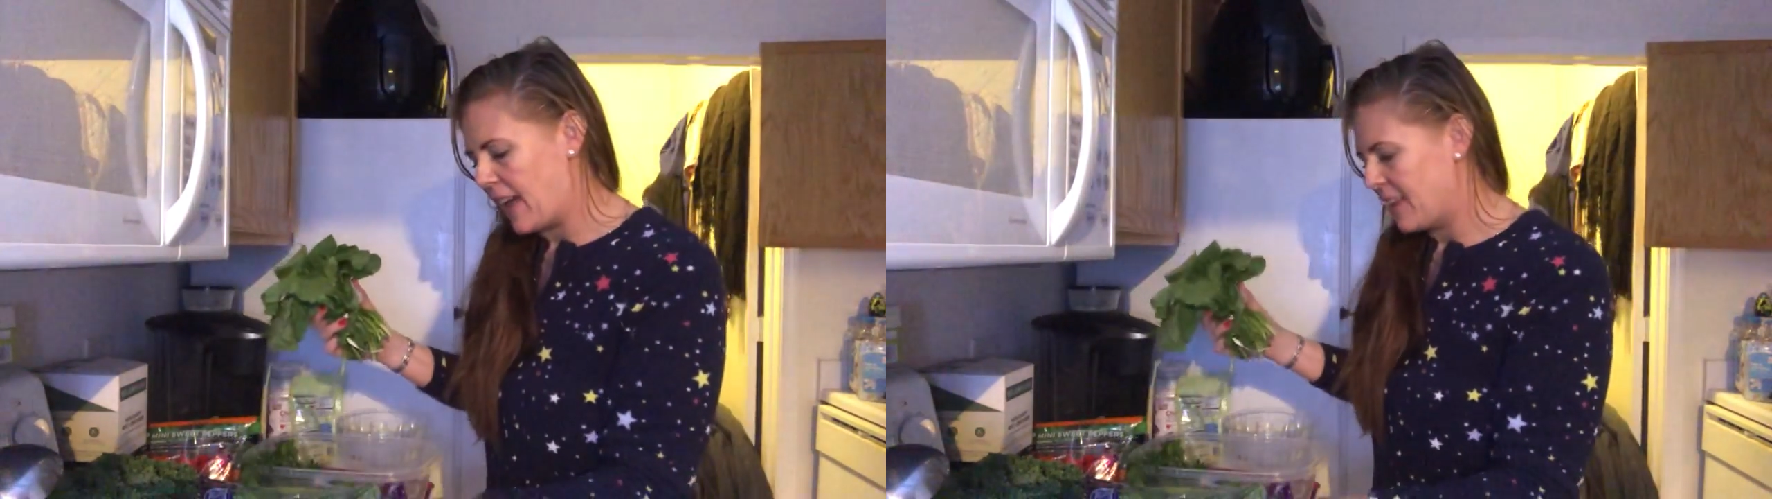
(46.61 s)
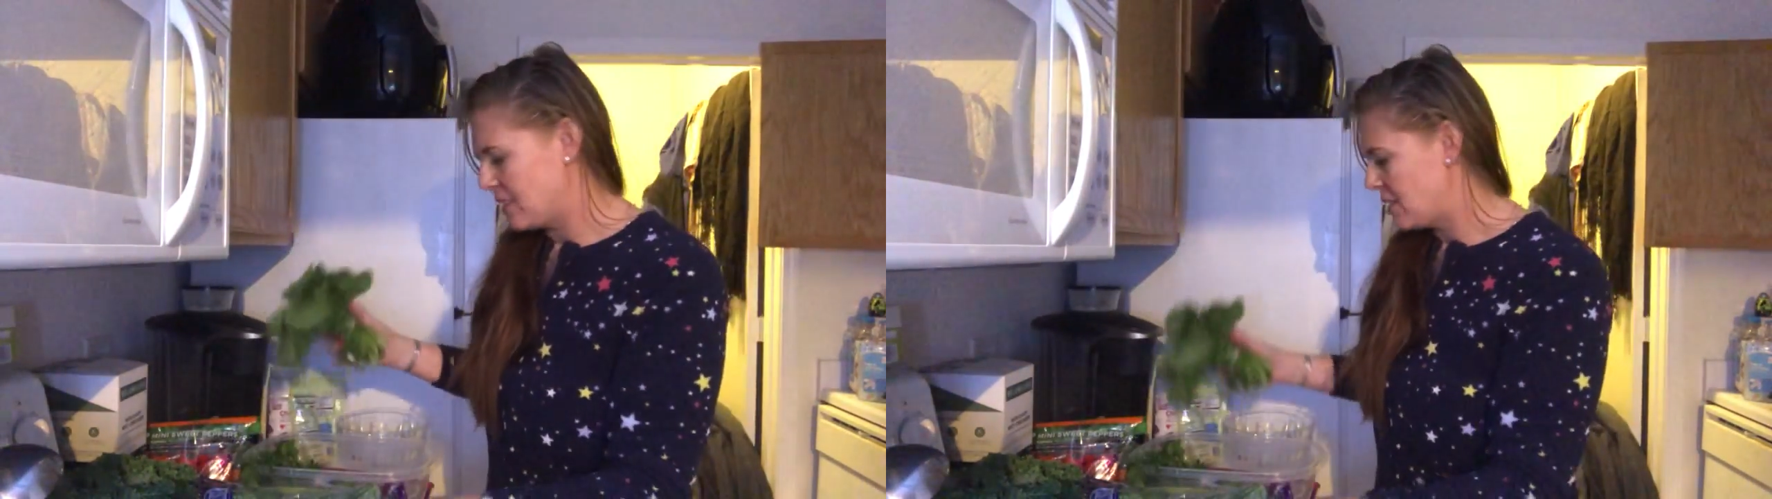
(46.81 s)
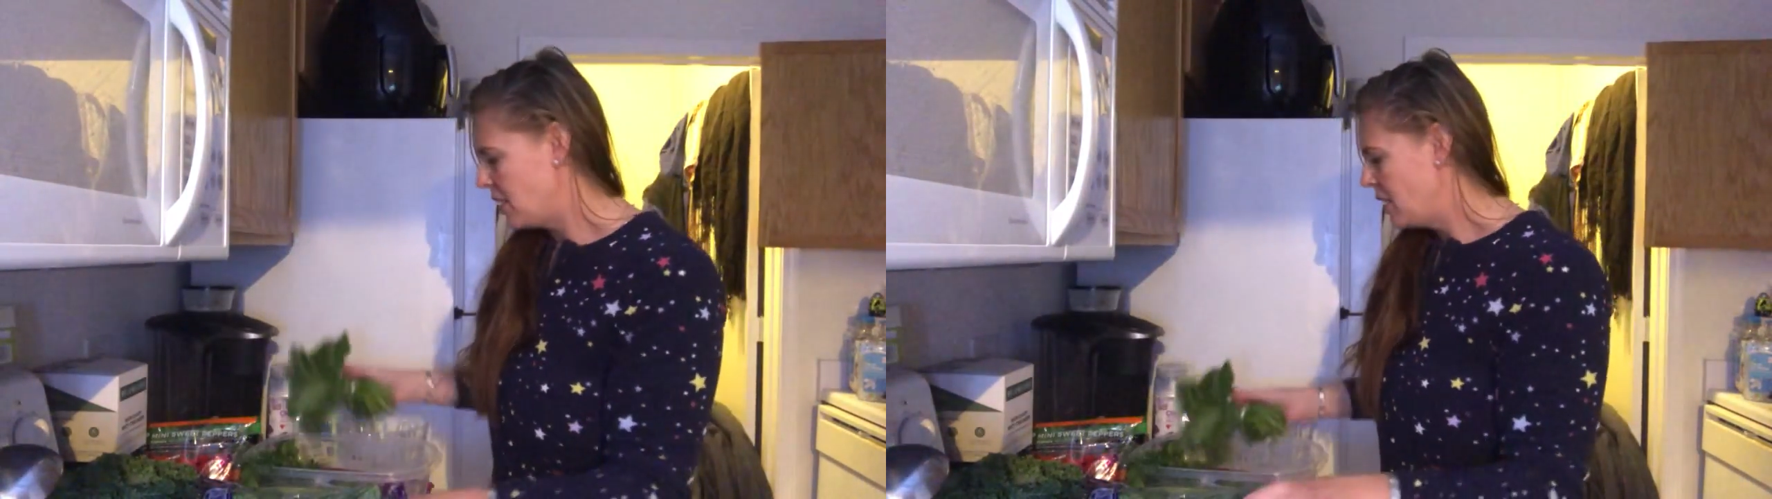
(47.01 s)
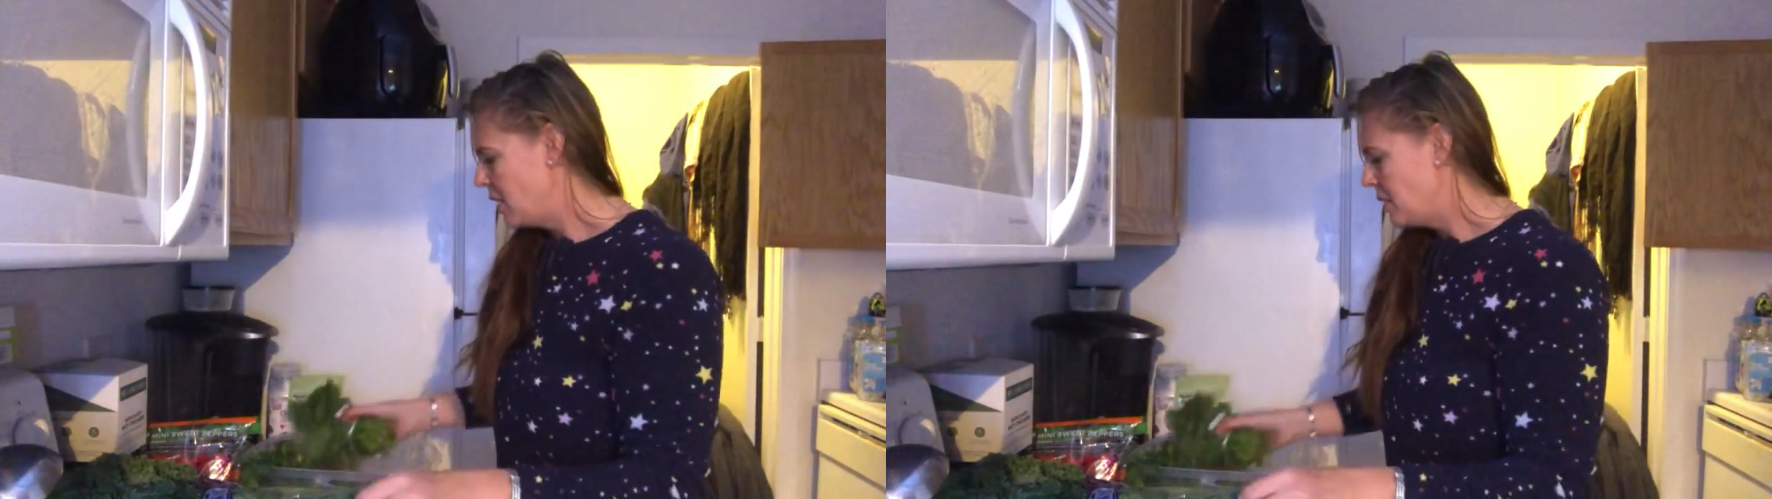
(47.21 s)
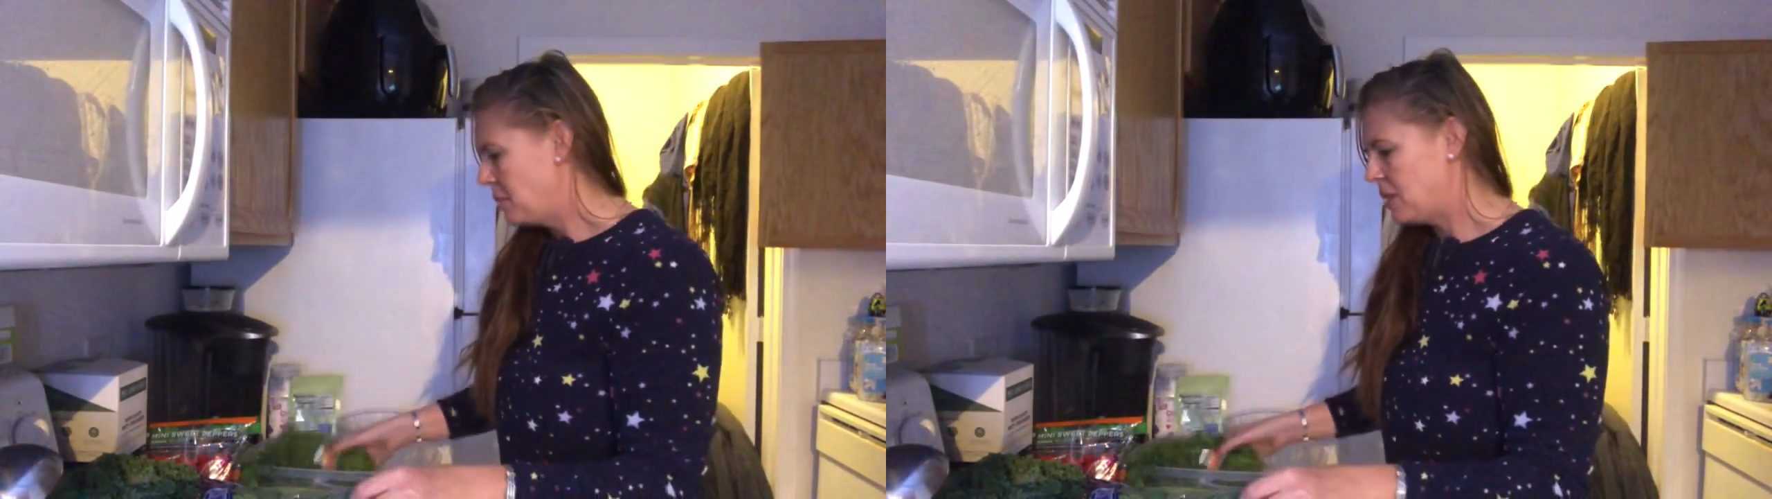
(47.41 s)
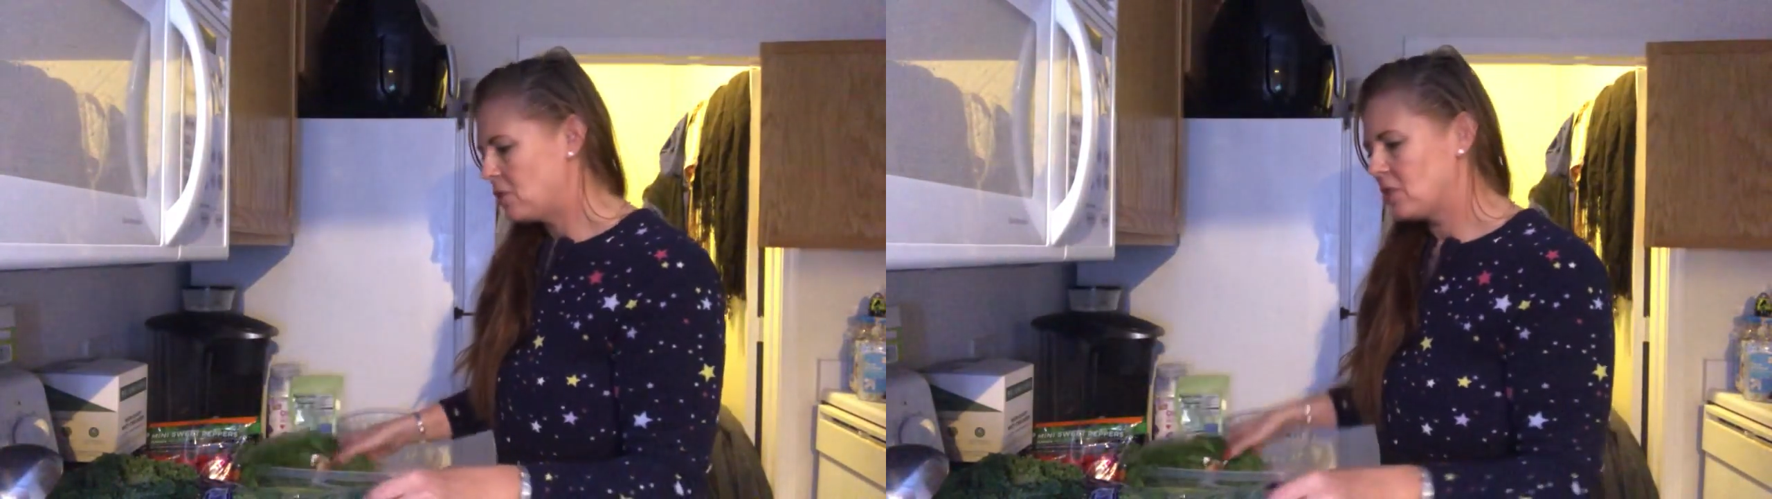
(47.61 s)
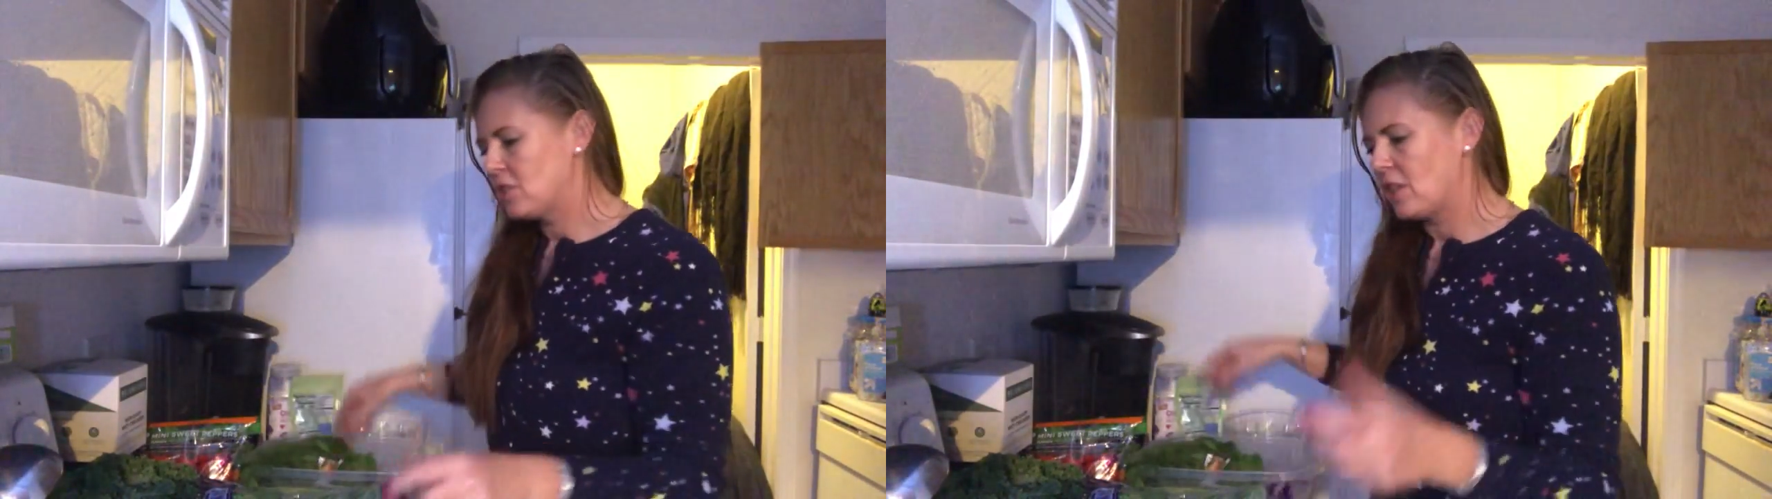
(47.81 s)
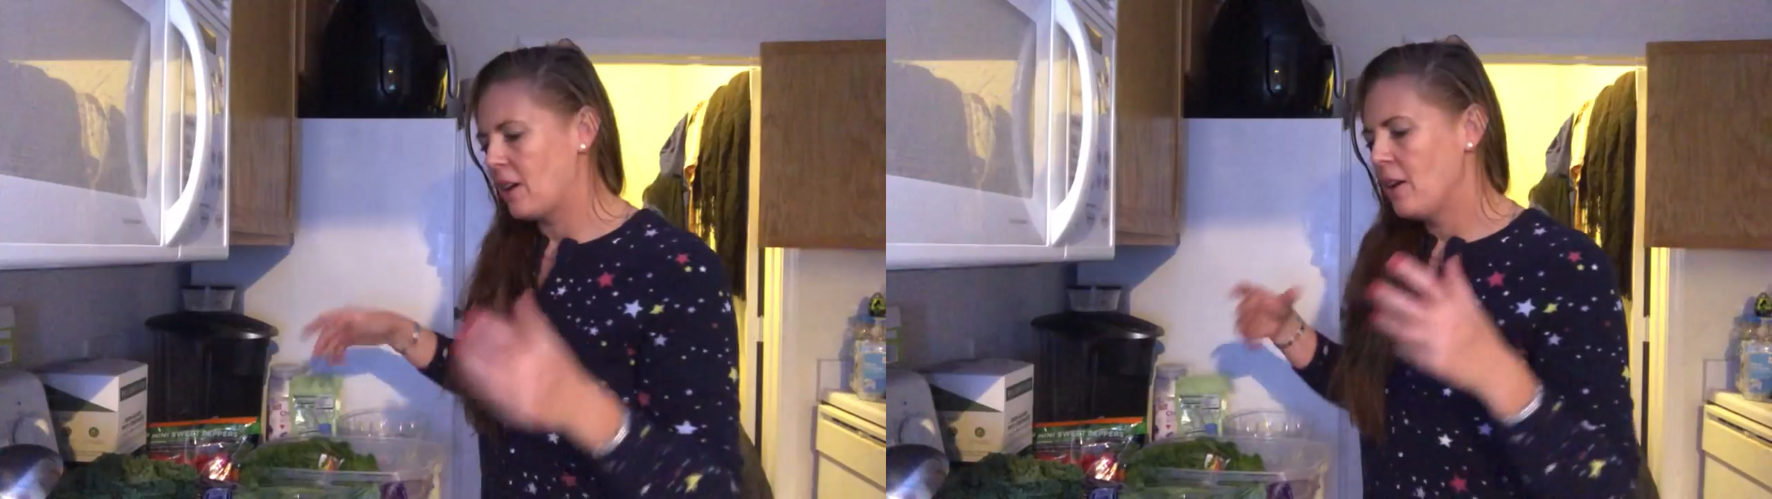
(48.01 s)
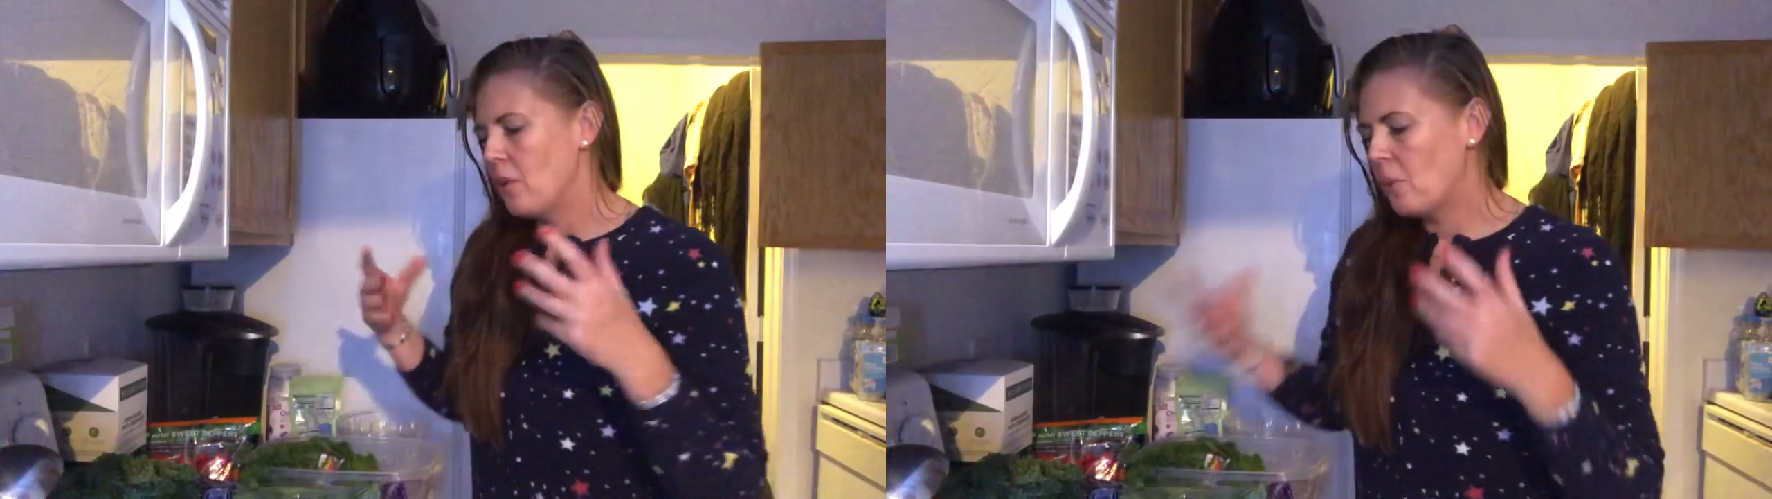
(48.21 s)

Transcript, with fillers: asked me, Trisha,